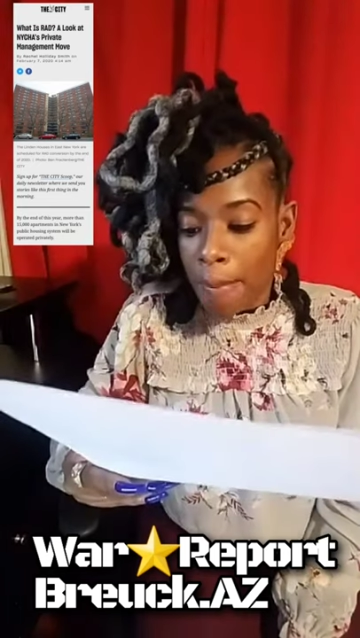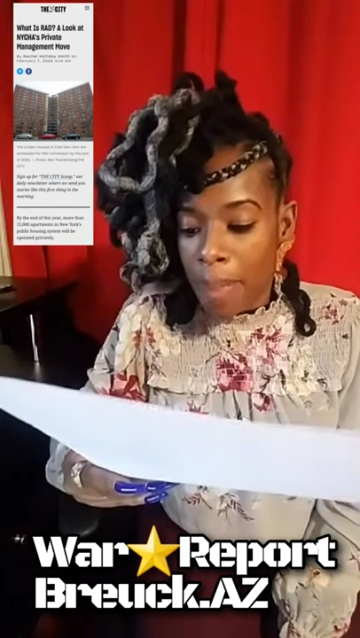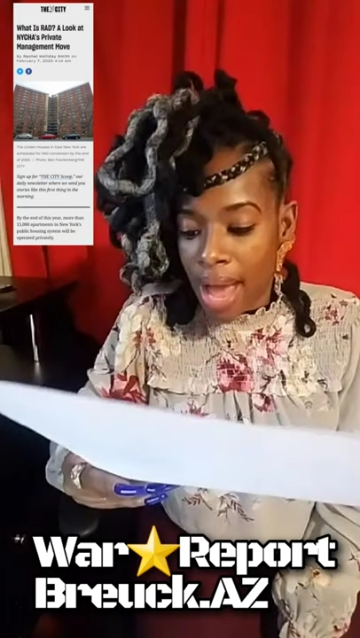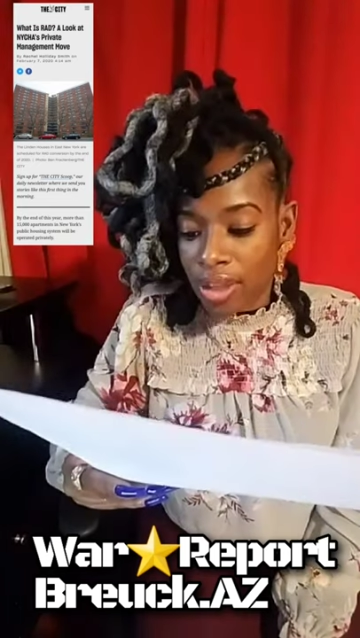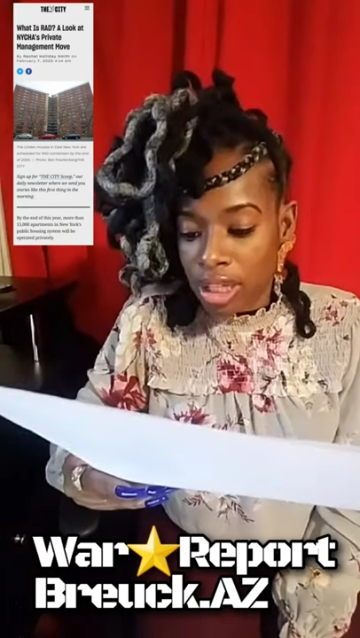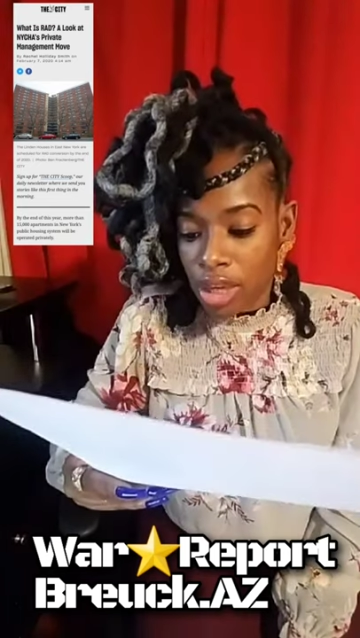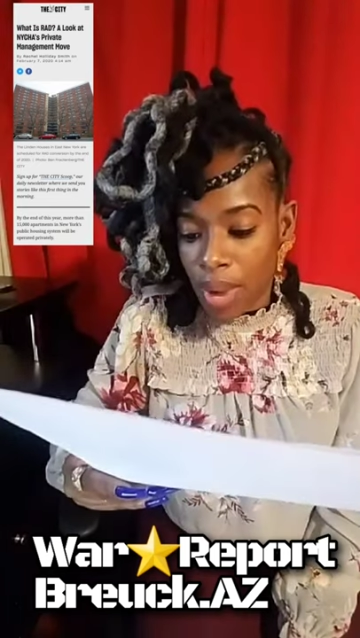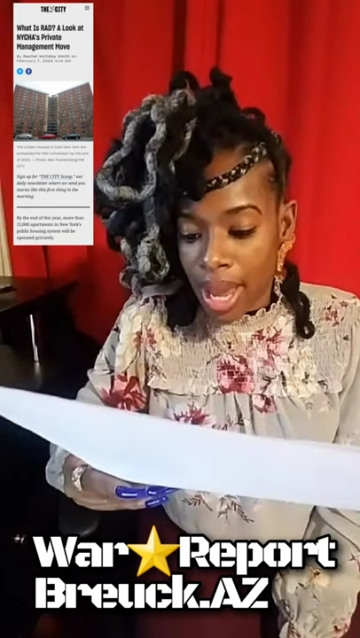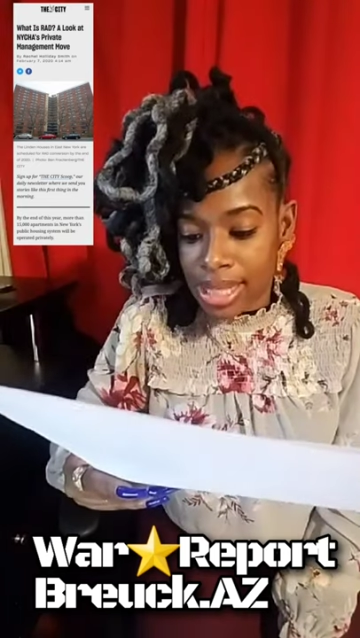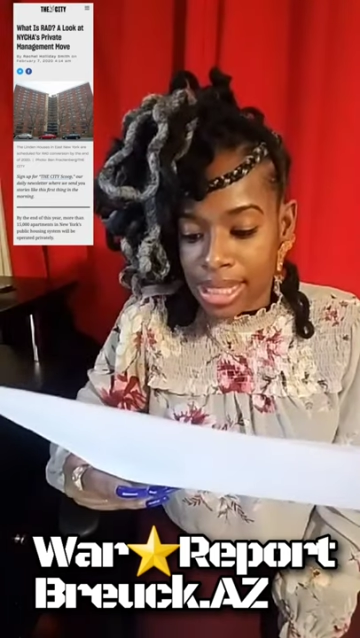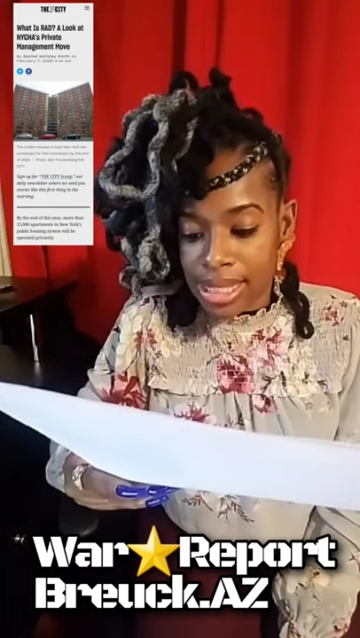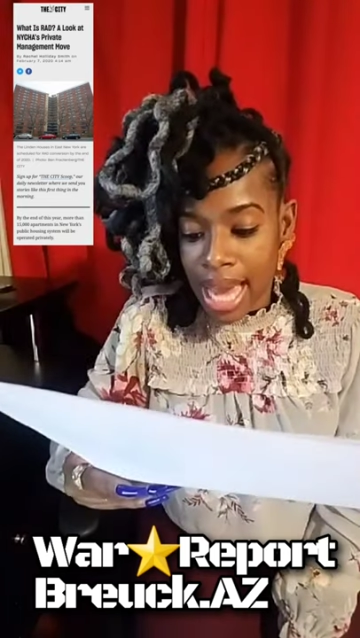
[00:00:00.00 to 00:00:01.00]
by the Legal
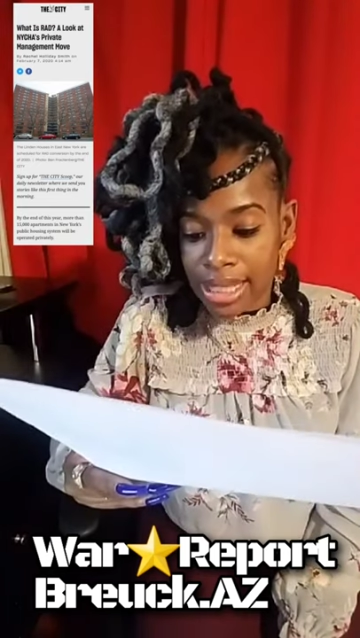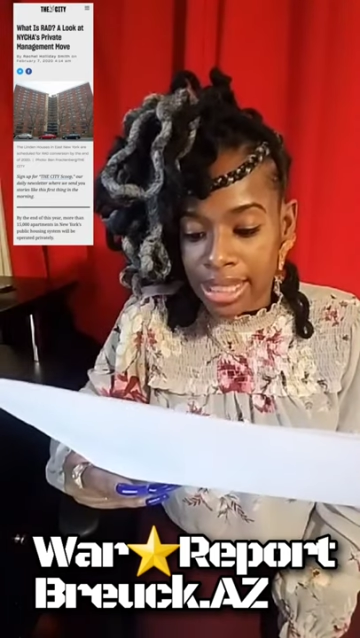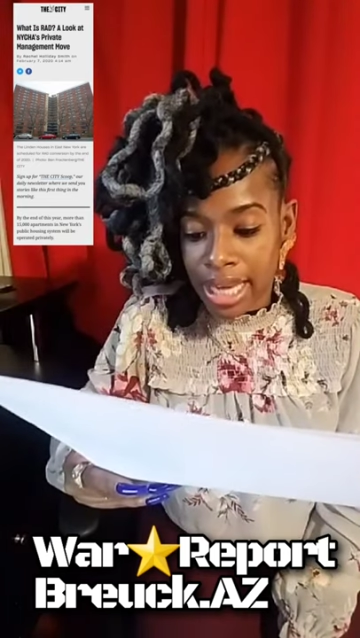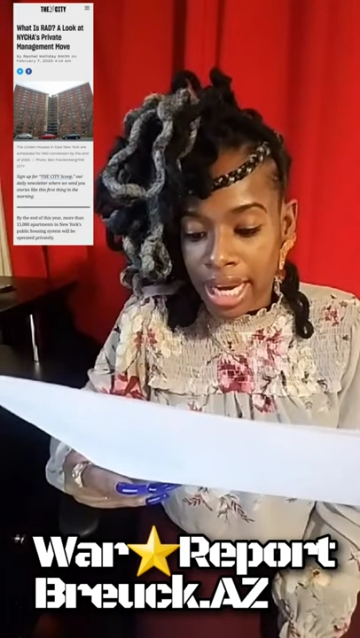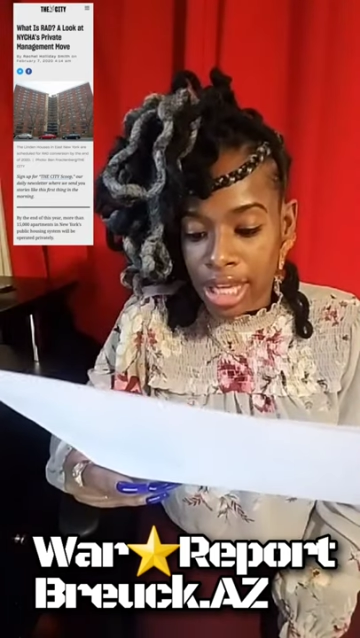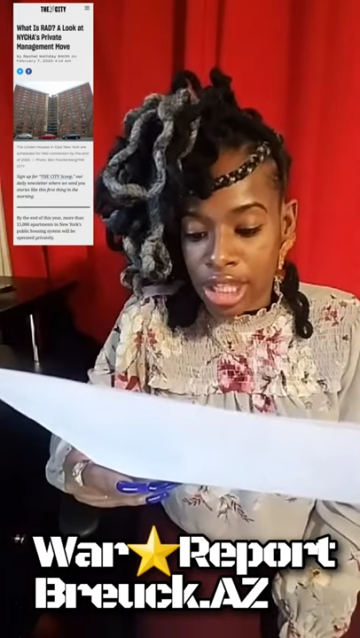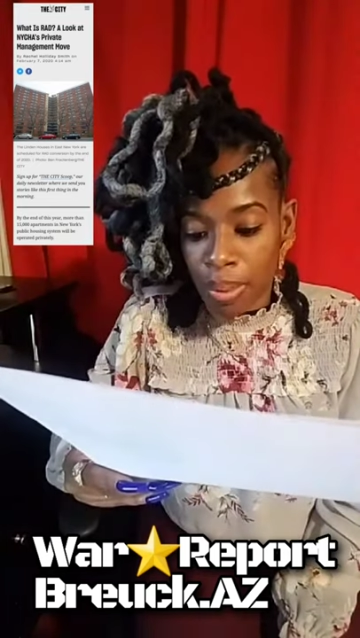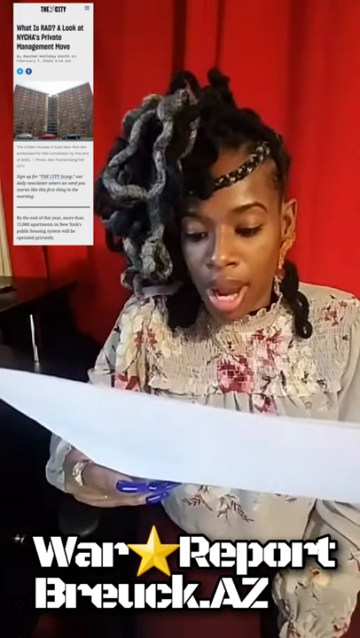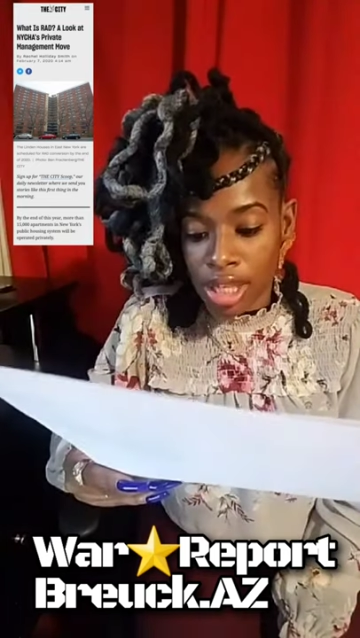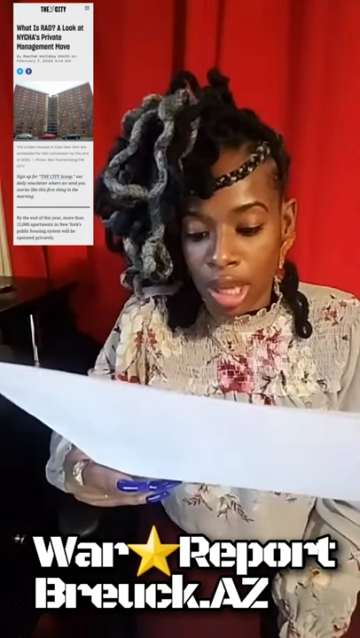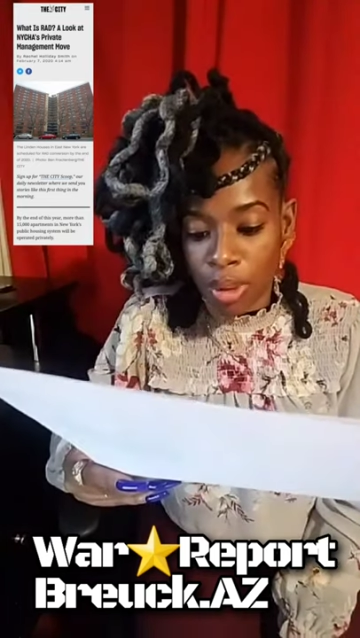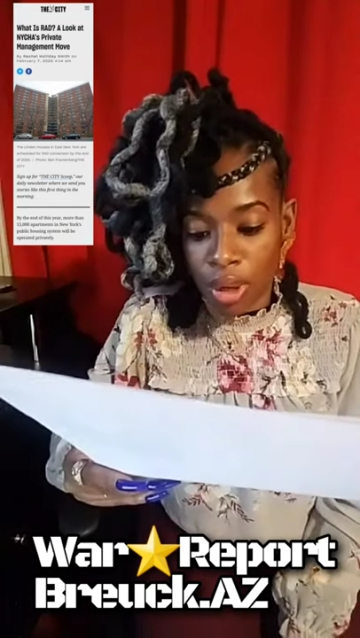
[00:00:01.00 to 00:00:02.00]
Aid Society and
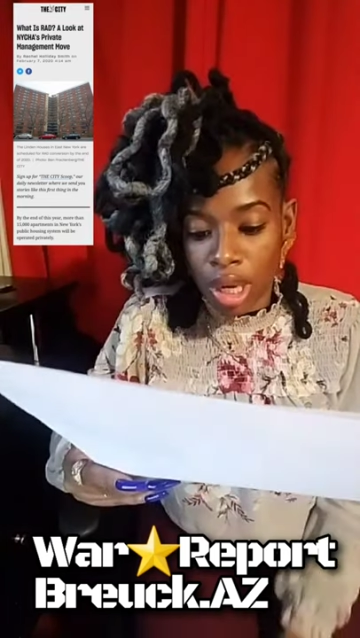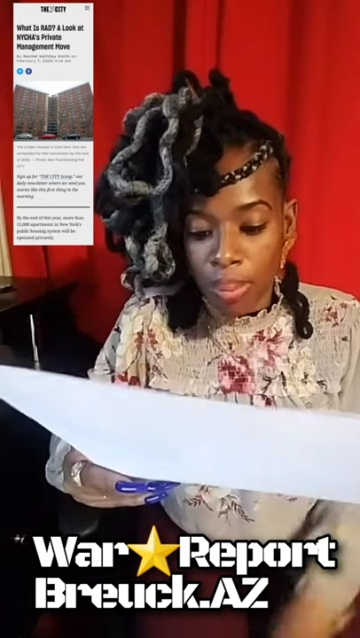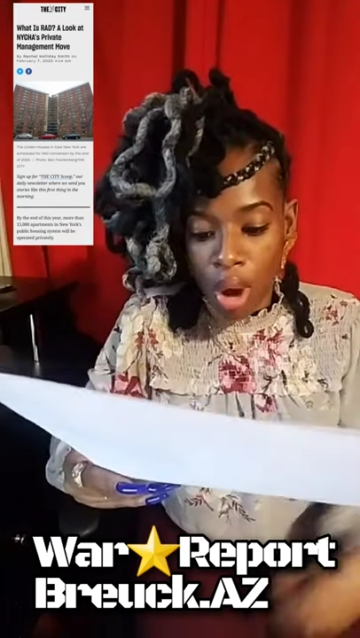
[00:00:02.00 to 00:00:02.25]
Enterprise Community